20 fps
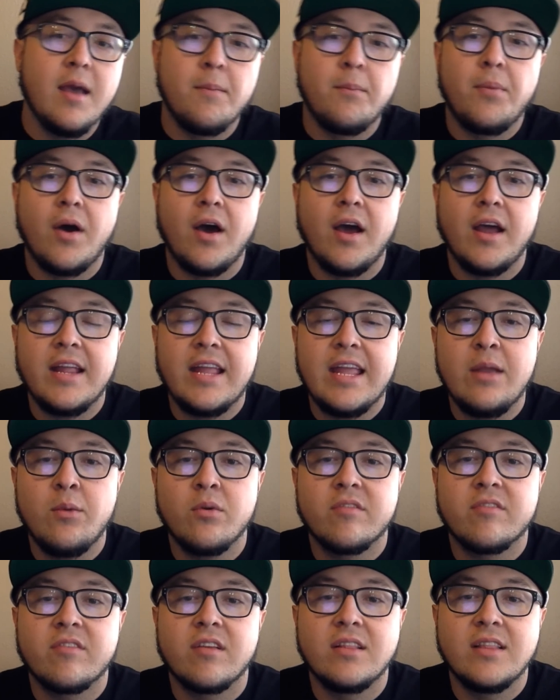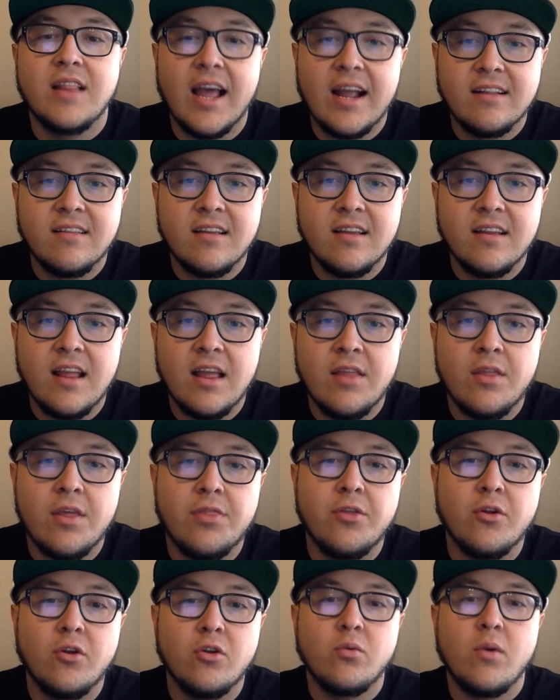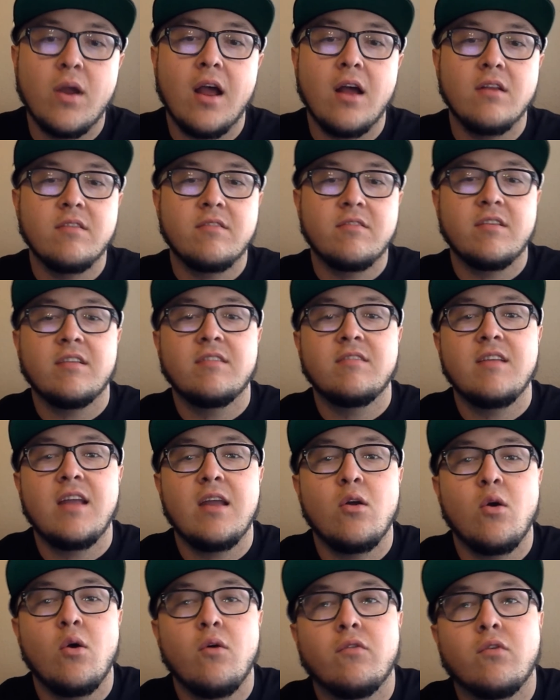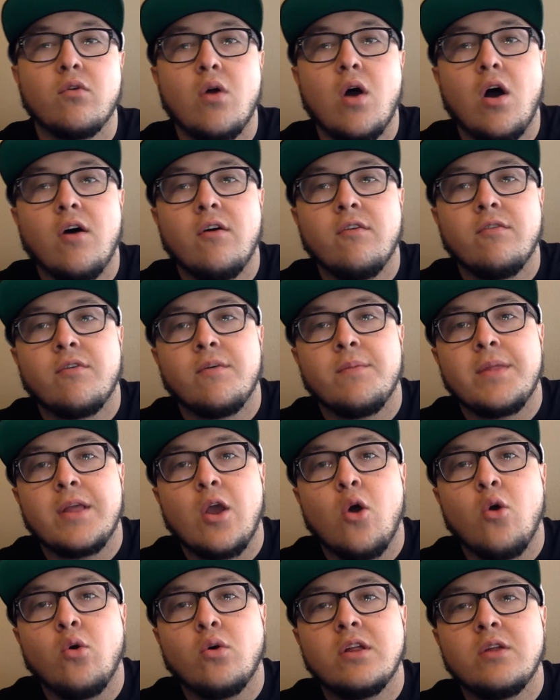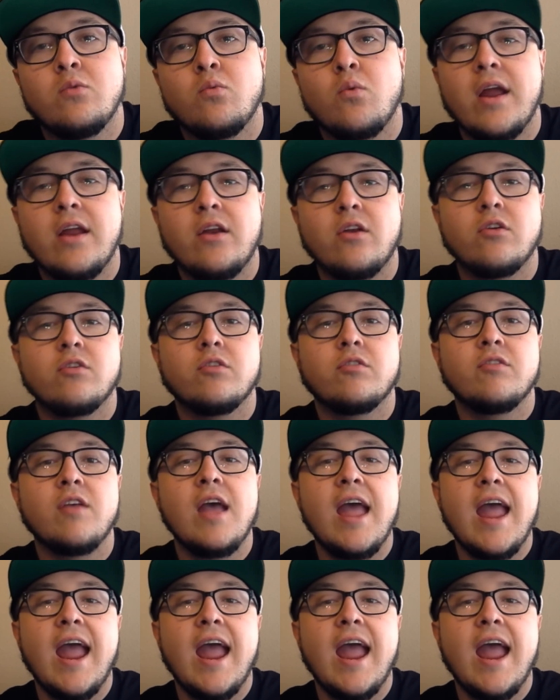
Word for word: but he was selected in the third round, 68 overall from the Oakland Raiders,